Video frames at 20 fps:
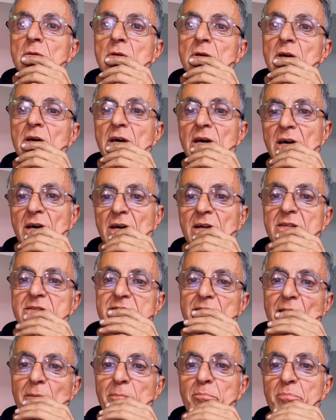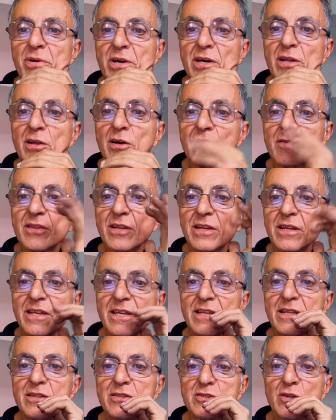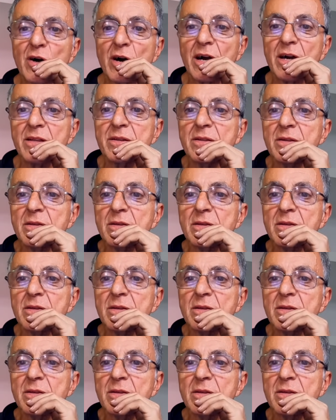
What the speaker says: Yeah, it's a bit on the lean side.